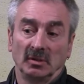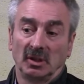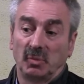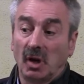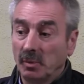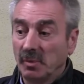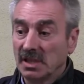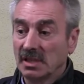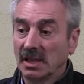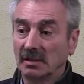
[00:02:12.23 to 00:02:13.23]
The problem
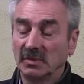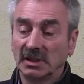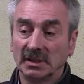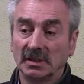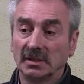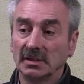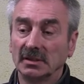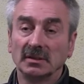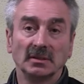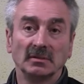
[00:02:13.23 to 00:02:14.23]
is that, I mean,
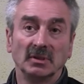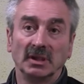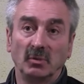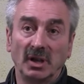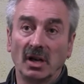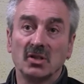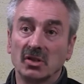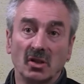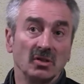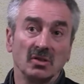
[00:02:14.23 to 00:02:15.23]
we're
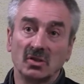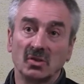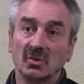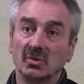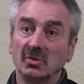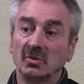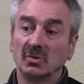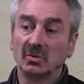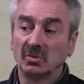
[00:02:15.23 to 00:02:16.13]
uncertain to,